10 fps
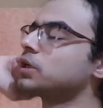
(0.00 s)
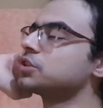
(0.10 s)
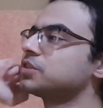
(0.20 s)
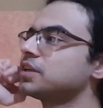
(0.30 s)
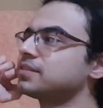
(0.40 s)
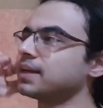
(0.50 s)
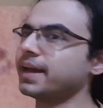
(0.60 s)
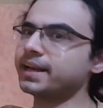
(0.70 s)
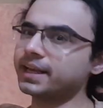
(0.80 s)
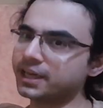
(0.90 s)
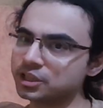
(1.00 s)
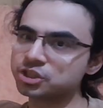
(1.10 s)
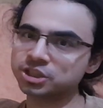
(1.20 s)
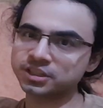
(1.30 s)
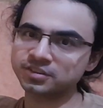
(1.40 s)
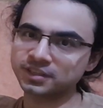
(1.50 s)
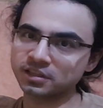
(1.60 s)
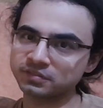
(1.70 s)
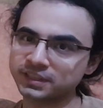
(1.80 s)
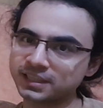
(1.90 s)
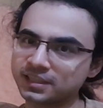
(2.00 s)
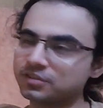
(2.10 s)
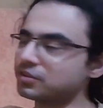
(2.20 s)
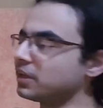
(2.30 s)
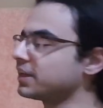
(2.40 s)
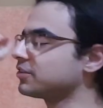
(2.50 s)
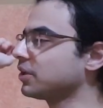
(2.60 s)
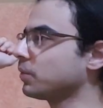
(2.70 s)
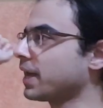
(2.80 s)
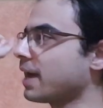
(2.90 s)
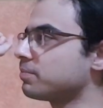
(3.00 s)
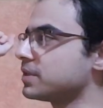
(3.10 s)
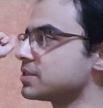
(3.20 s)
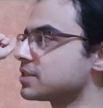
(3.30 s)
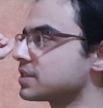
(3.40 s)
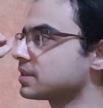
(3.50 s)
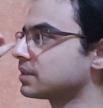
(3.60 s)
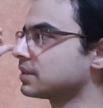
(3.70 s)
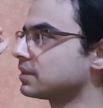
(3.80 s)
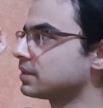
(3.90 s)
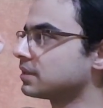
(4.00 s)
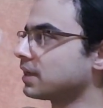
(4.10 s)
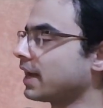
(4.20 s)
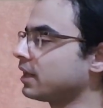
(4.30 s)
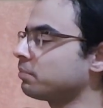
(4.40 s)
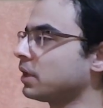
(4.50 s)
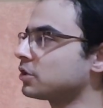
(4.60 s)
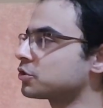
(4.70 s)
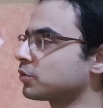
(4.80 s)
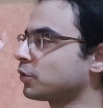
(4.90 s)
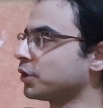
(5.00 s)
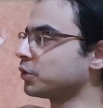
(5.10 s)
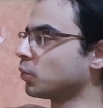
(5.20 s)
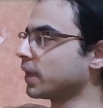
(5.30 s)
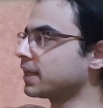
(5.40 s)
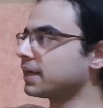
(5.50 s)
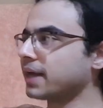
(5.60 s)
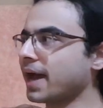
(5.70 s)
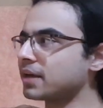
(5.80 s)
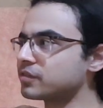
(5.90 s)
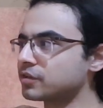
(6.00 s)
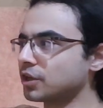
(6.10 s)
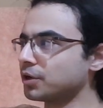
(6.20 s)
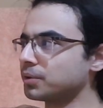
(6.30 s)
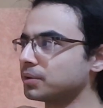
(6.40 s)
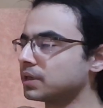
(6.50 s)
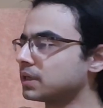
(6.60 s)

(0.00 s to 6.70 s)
versus an injured Silvadee. So let's see what happens. I think Pikachu is going to win. It has to.